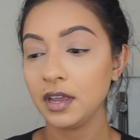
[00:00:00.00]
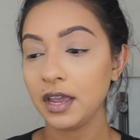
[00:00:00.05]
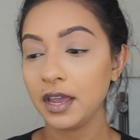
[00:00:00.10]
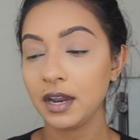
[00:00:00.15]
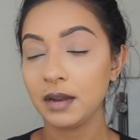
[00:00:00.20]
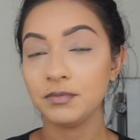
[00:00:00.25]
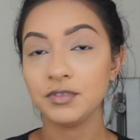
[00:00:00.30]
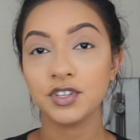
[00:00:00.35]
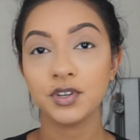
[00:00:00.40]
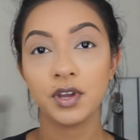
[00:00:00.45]

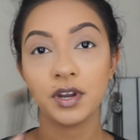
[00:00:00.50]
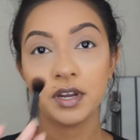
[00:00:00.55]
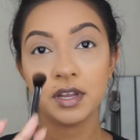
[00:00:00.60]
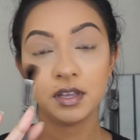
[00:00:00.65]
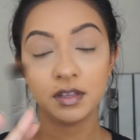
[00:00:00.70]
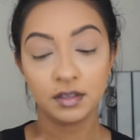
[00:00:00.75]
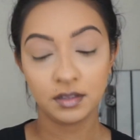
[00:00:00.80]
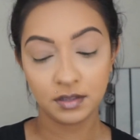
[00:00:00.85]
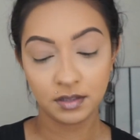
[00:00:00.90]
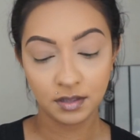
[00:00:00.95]
And I'm just going
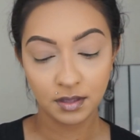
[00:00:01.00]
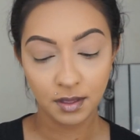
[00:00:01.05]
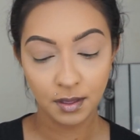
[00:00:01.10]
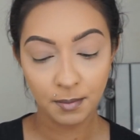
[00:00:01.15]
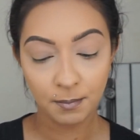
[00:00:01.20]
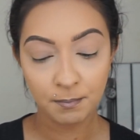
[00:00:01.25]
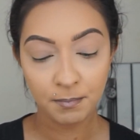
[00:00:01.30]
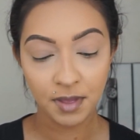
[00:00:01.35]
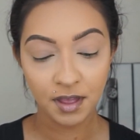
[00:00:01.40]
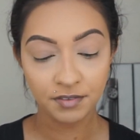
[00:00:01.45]
to
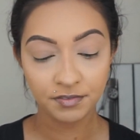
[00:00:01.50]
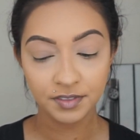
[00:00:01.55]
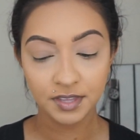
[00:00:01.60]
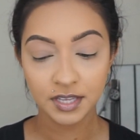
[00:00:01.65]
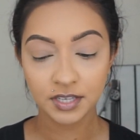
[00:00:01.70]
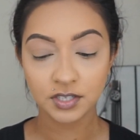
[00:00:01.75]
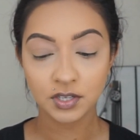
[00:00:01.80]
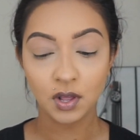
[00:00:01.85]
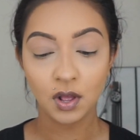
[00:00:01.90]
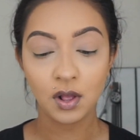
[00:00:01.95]
buff
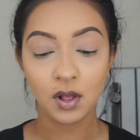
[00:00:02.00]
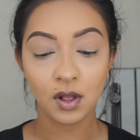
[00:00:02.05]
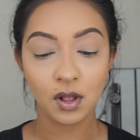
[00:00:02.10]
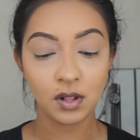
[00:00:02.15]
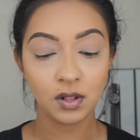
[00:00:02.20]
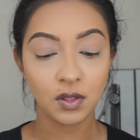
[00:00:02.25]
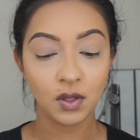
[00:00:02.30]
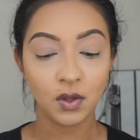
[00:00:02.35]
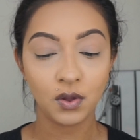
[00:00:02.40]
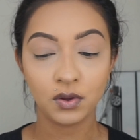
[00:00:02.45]
this
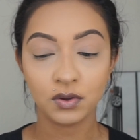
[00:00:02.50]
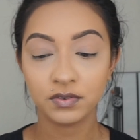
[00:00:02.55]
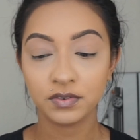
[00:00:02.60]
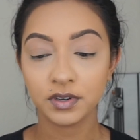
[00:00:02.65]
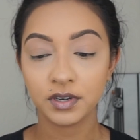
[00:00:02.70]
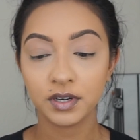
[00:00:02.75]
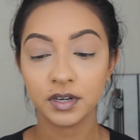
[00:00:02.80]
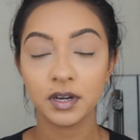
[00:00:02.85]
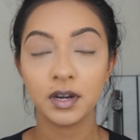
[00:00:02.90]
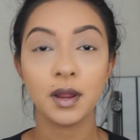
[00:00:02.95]
all
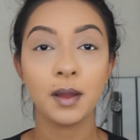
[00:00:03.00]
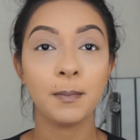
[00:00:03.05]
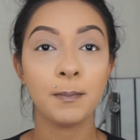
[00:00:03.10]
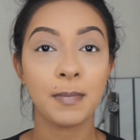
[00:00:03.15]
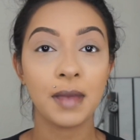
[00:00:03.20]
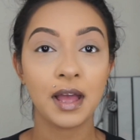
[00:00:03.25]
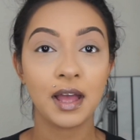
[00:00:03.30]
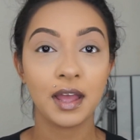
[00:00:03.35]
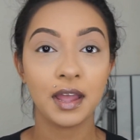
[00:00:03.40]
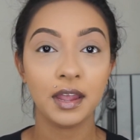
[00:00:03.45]
over
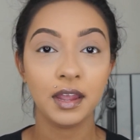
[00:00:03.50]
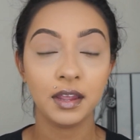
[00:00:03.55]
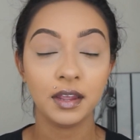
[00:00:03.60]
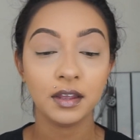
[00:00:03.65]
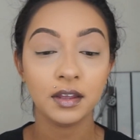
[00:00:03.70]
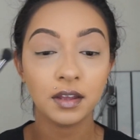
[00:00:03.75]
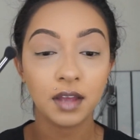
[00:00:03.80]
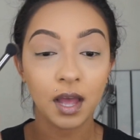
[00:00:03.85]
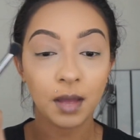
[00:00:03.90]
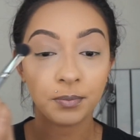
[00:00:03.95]
my
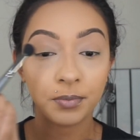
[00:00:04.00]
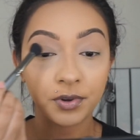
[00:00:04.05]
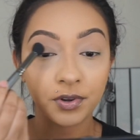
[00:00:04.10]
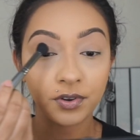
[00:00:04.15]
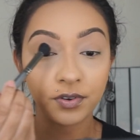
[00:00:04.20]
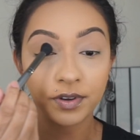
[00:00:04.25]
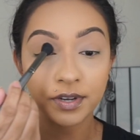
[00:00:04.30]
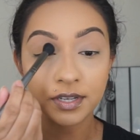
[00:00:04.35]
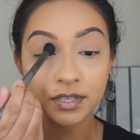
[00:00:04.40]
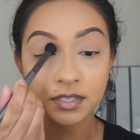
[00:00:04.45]
upper
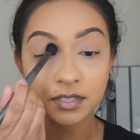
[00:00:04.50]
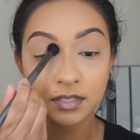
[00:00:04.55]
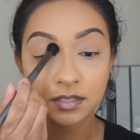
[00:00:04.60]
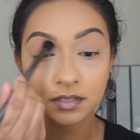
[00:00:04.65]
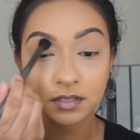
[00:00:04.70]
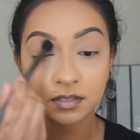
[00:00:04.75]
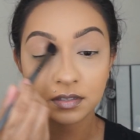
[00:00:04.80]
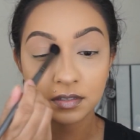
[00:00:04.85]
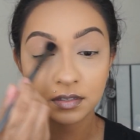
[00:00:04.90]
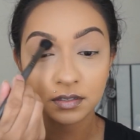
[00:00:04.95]

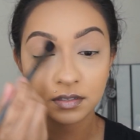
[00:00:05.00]
crease.